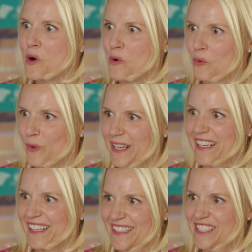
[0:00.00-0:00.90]
we
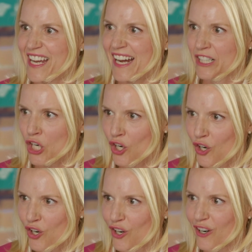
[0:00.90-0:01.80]
can attack
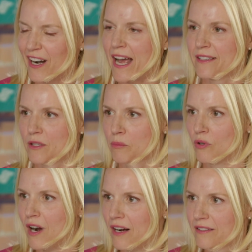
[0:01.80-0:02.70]
her as a
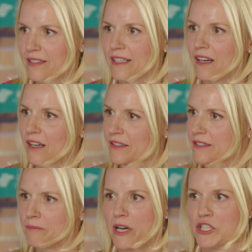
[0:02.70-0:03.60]
proxy on
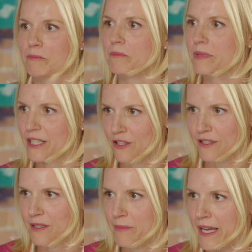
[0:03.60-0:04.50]
this much bigger
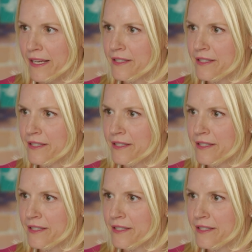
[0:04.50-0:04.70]
debate.